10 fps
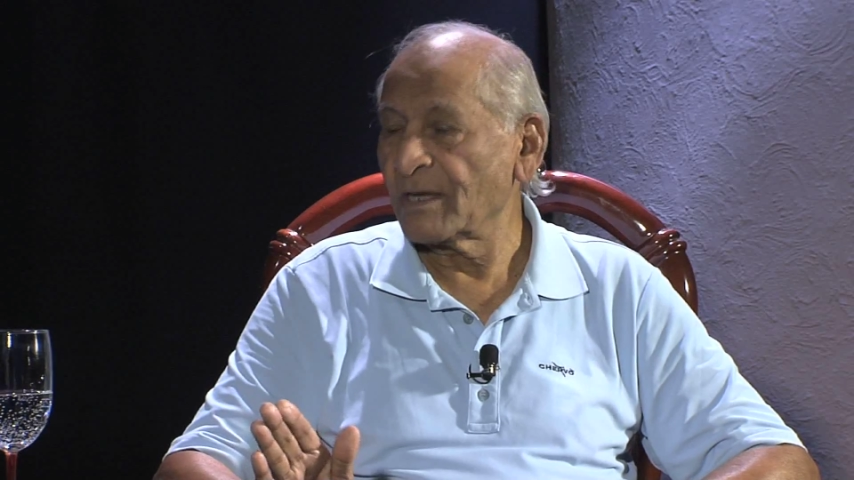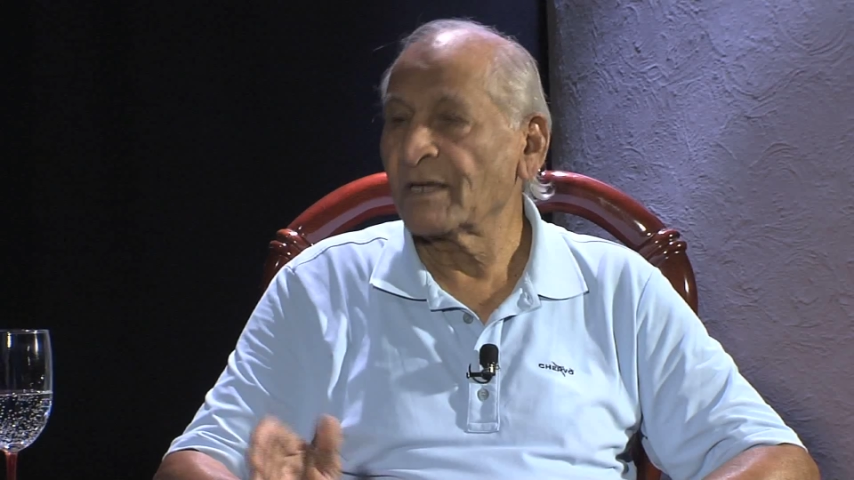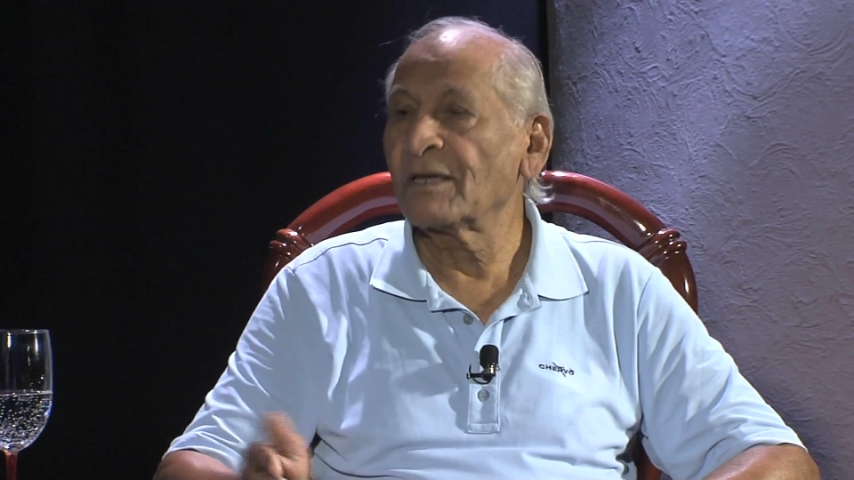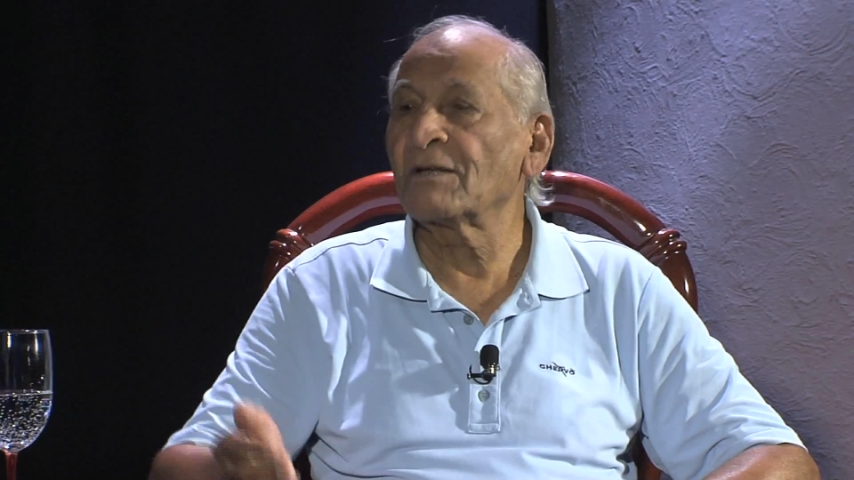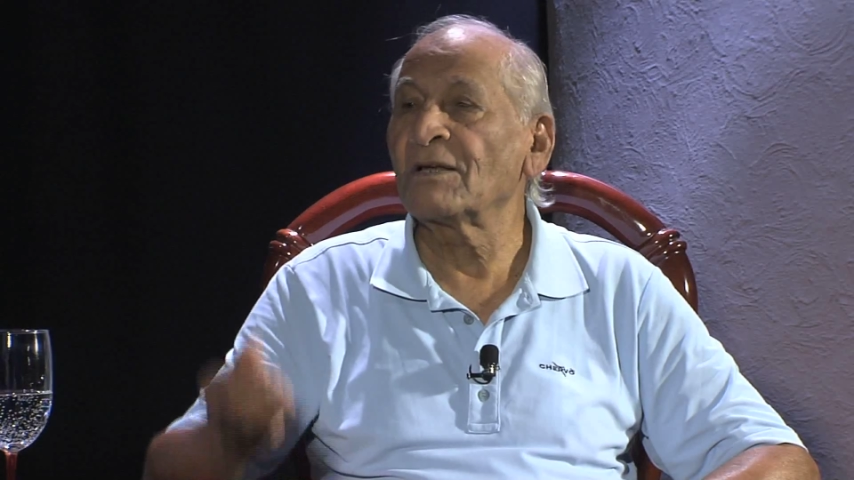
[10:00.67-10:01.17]

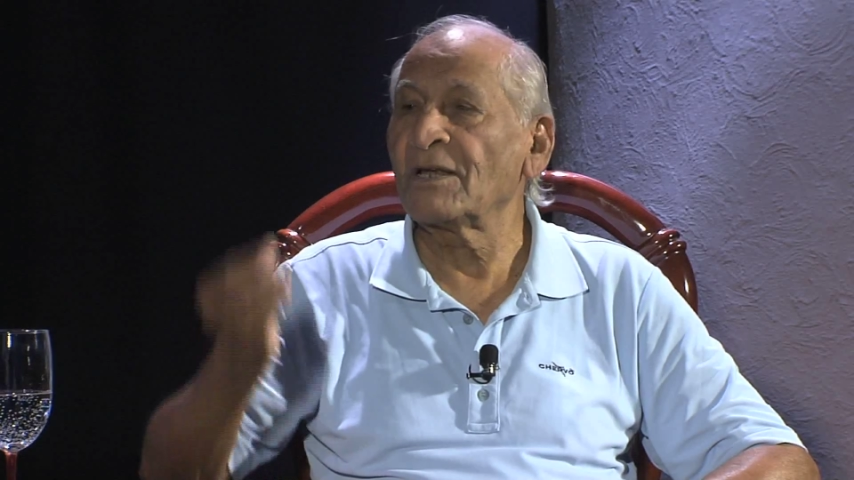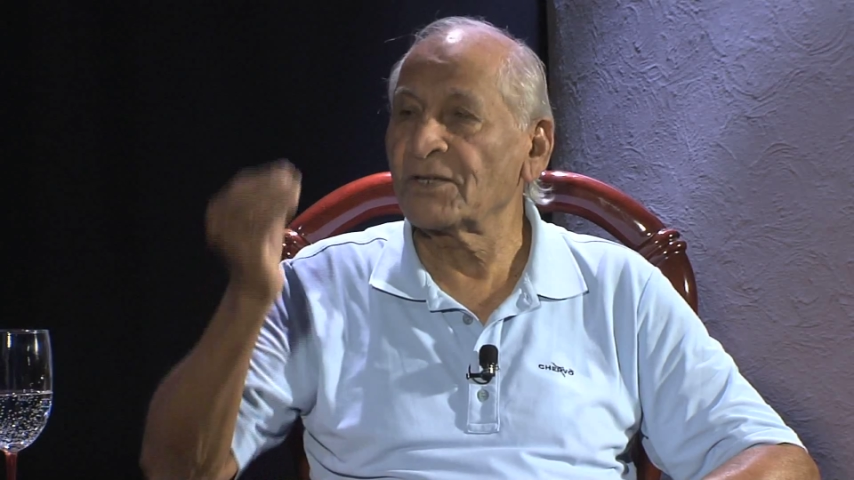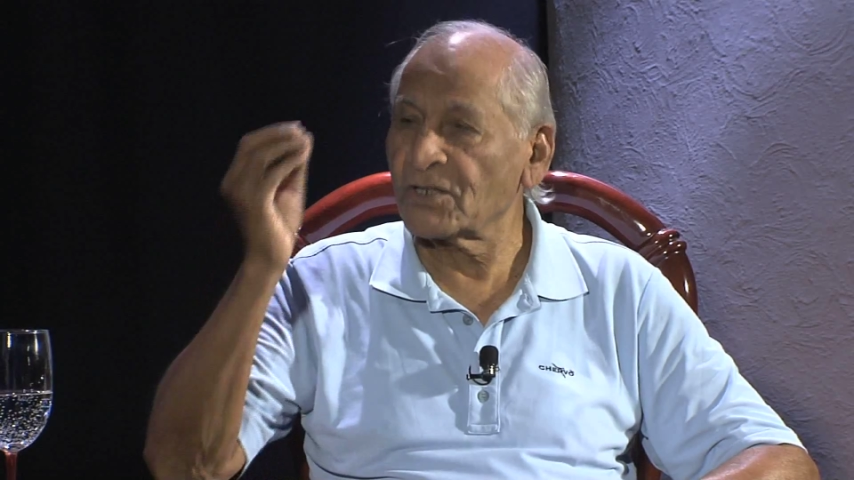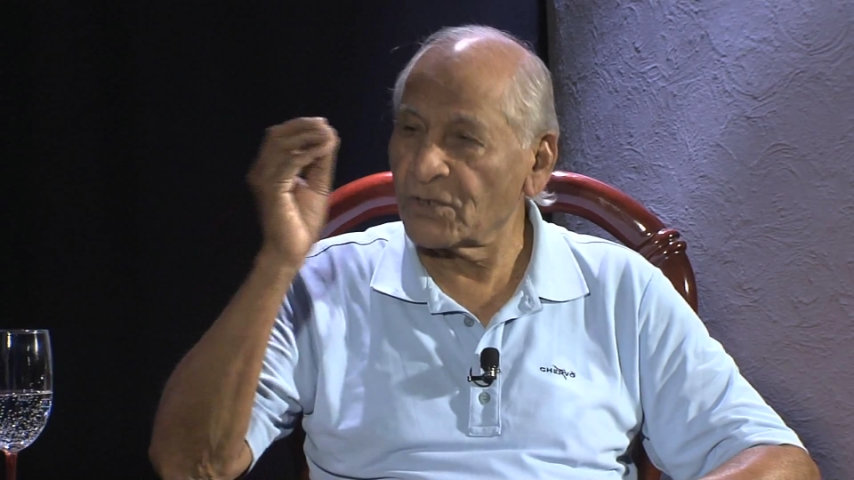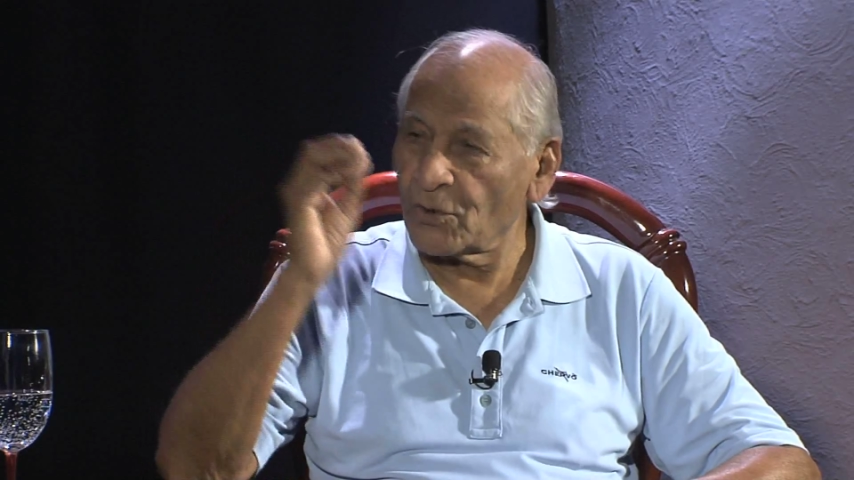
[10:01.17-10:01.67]
he really
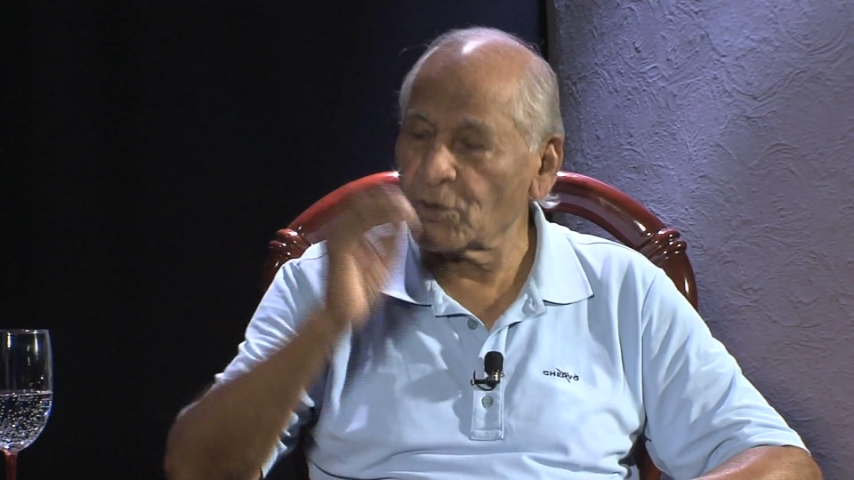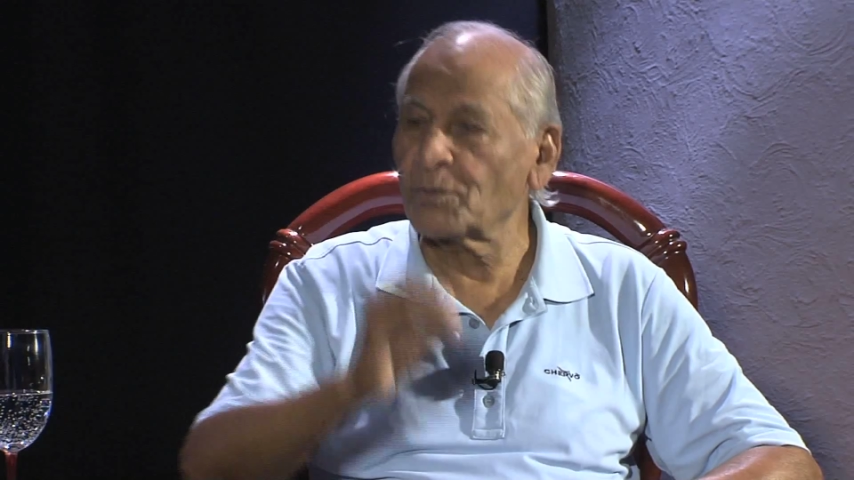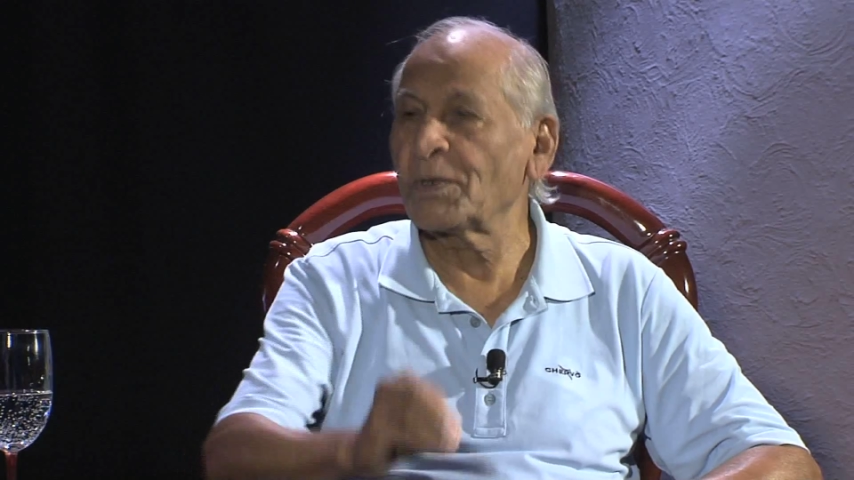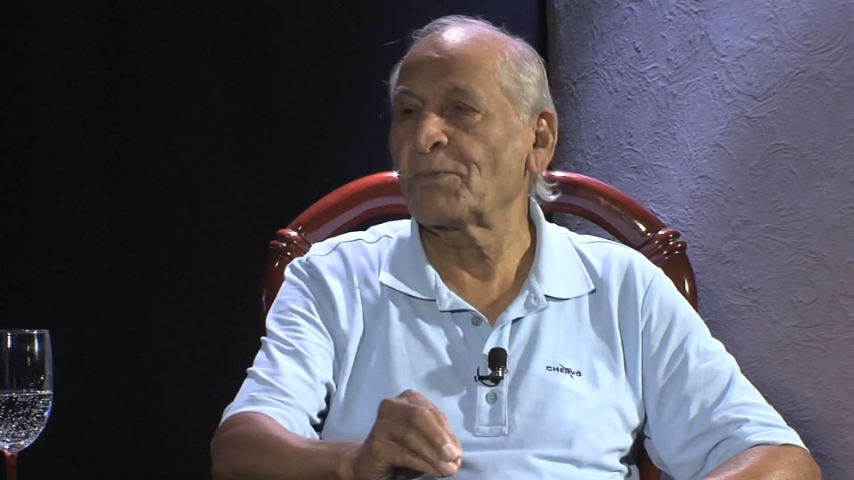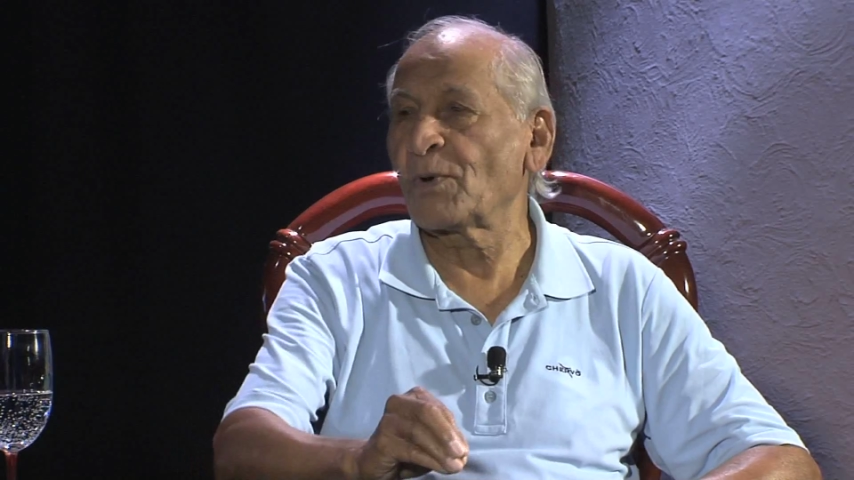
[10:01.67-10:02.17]
shows
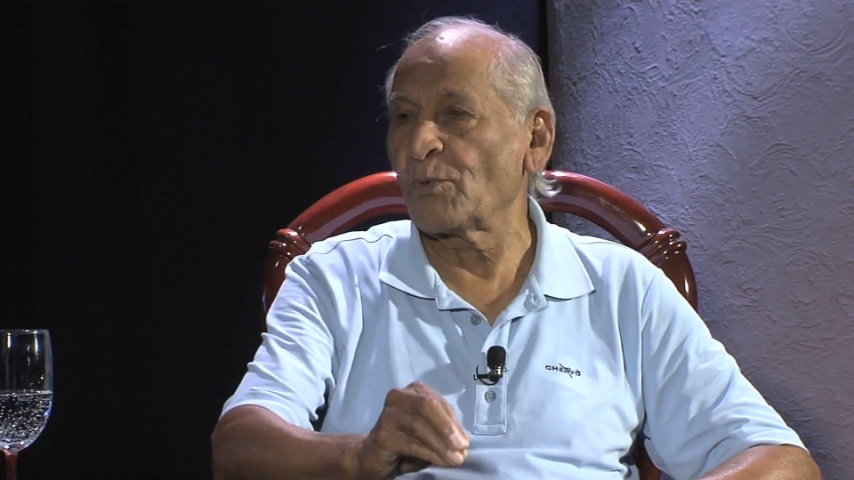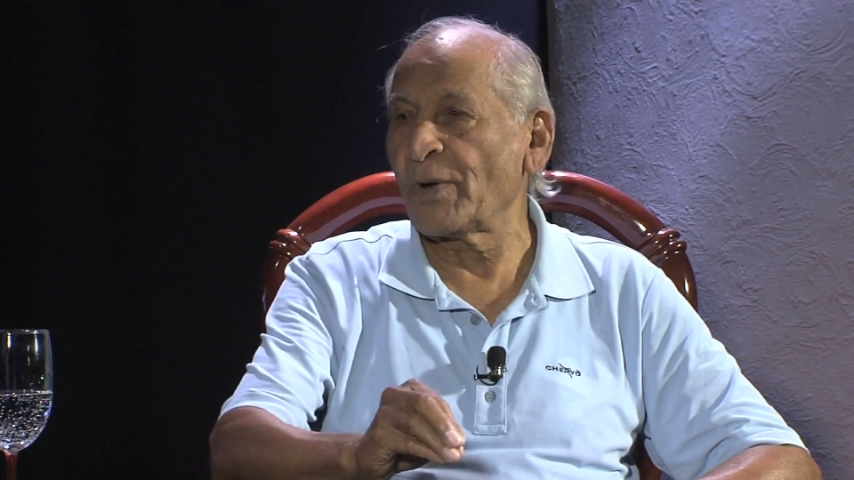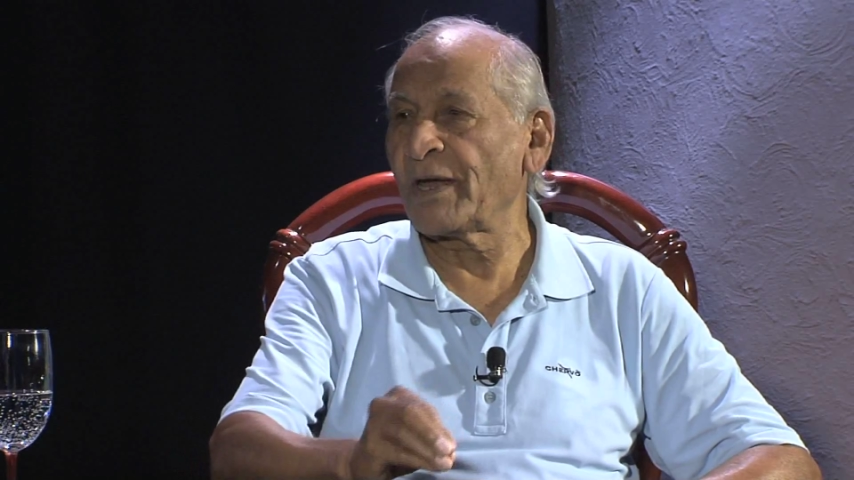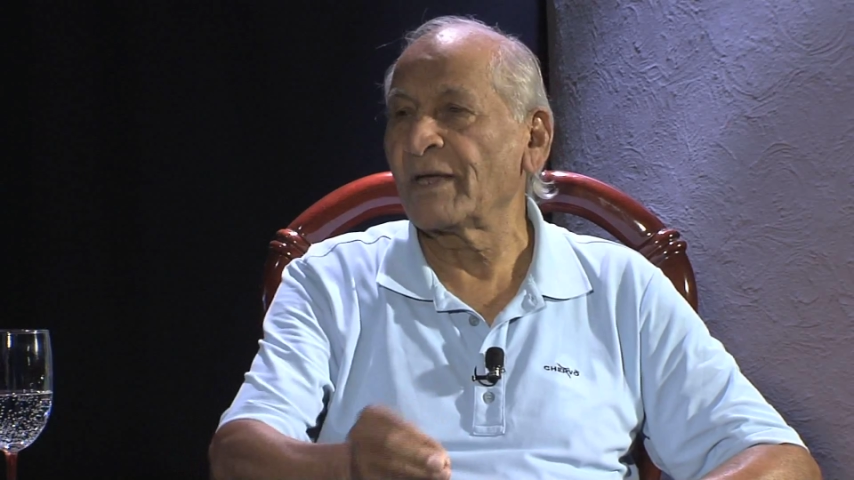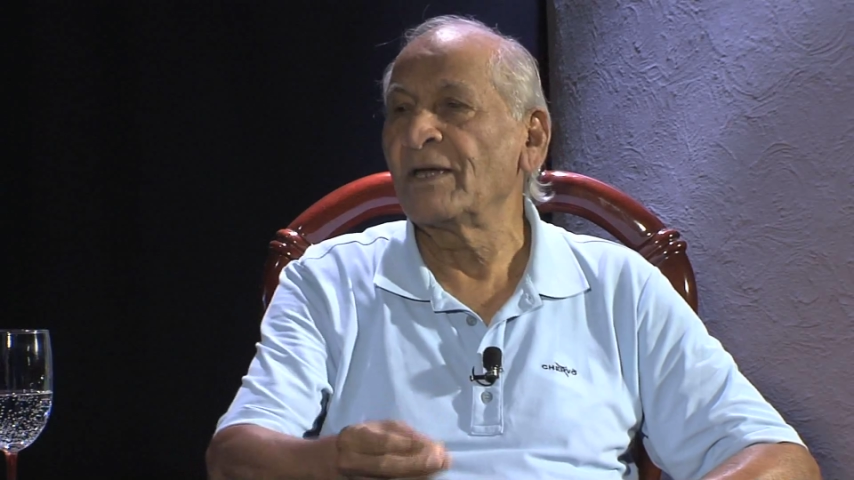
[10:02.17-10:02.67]
people a
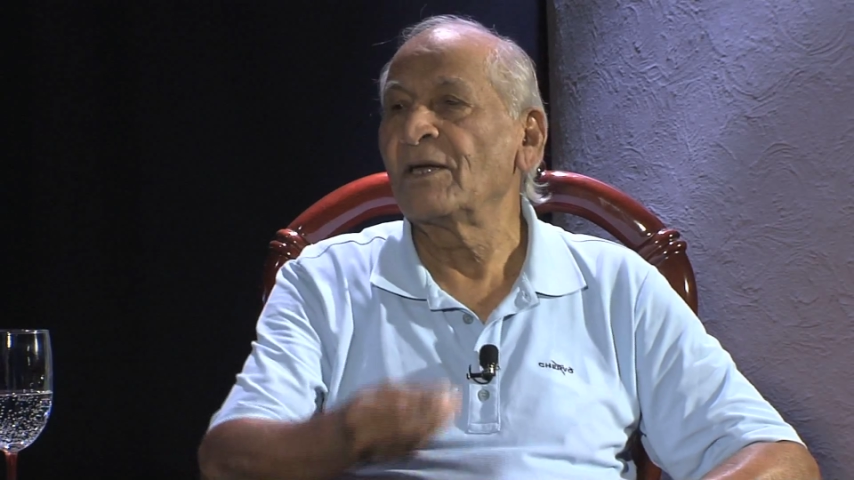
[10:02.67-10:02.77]
way